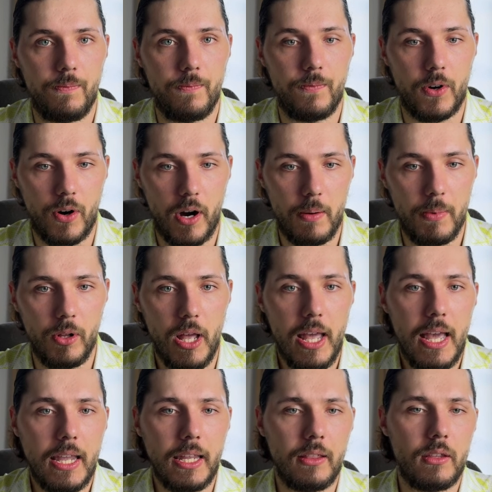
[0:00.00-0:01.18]
variable.
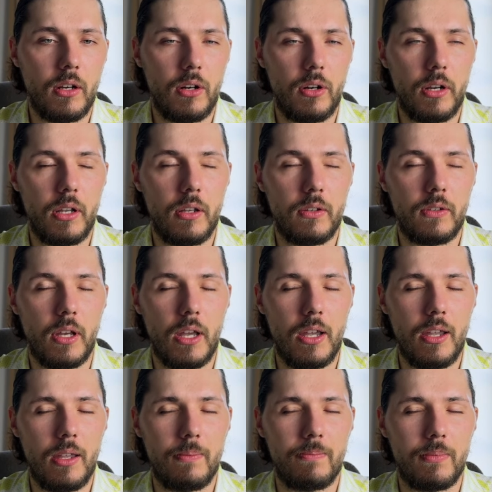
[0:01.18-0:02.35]
And there is,
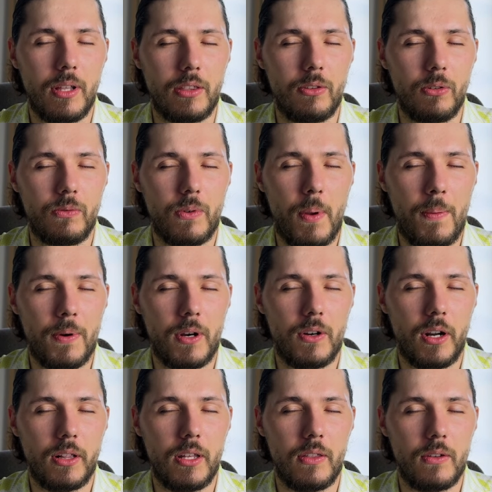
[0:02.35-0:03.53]
I don't remember
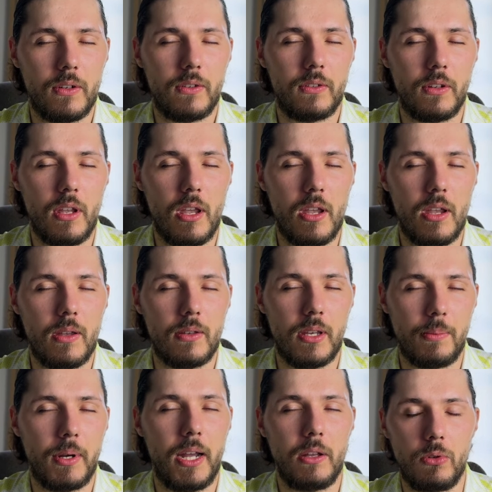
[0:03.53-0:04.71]
correctly, there's some
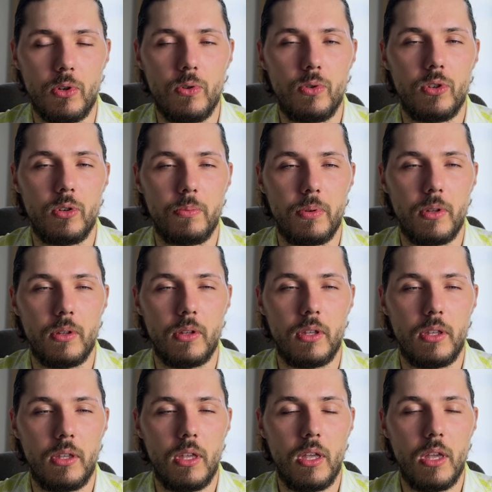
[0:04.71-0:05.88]
guy on YouTube.
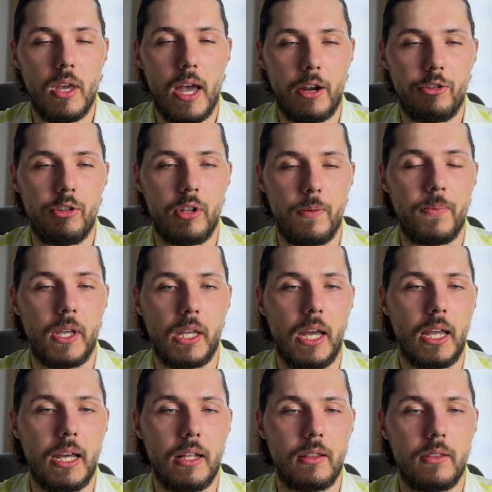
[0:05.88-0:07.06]
He actually, I
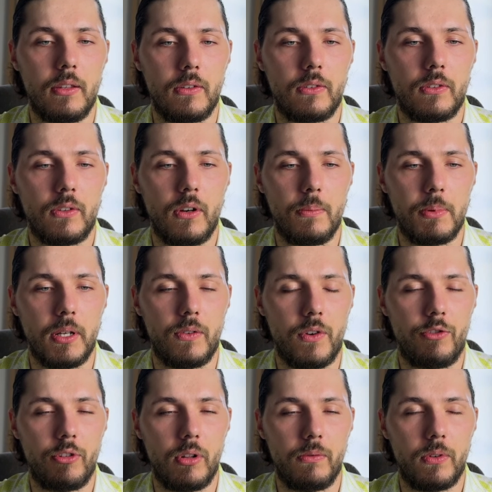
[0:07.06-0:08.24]
got this script
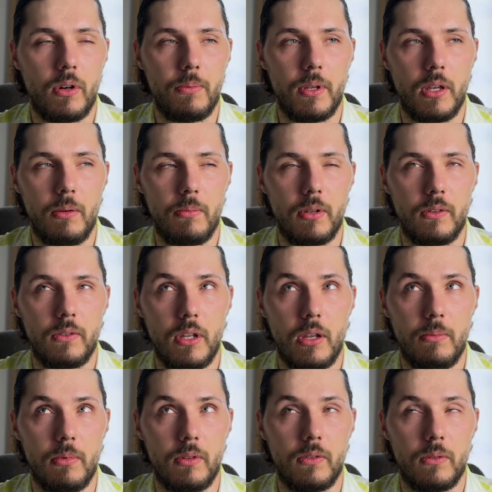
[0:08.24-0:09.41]
original from him. His
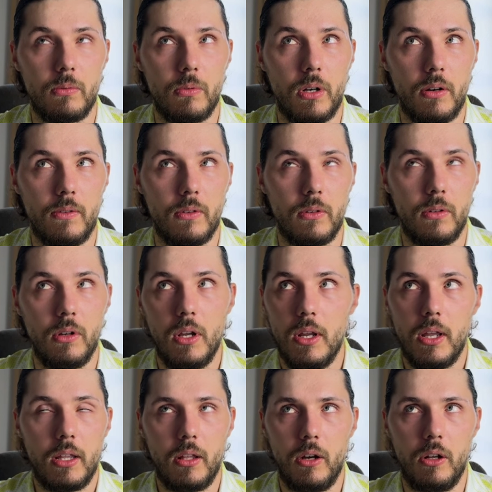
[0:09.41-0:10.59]
name is whatever,
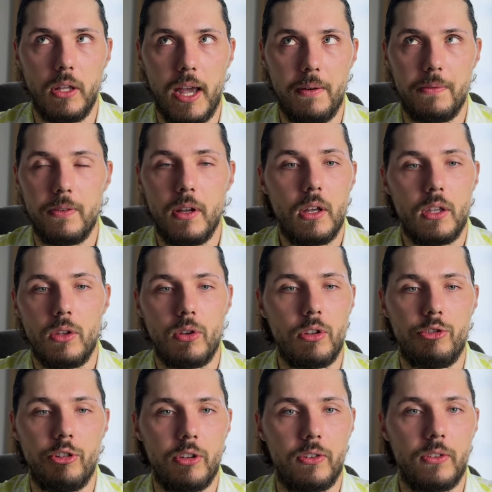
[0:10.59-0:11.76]
on F, you can
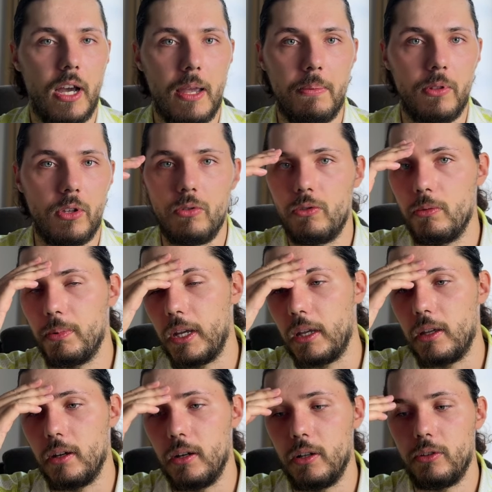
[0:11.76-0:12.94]
just type on YouTube, like
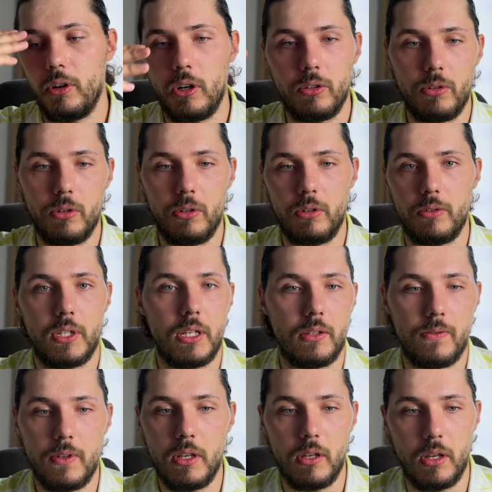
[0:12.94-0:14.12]
talk to your
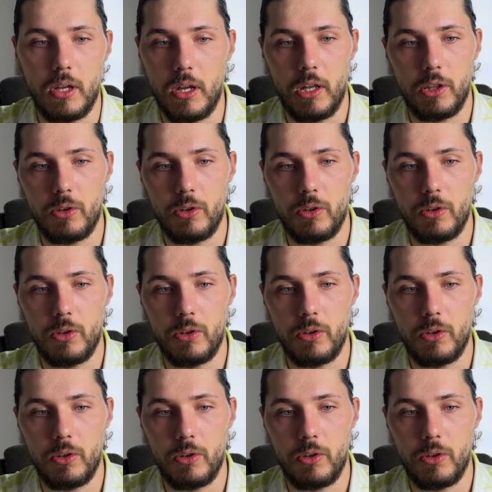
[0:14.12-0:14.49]
CSV and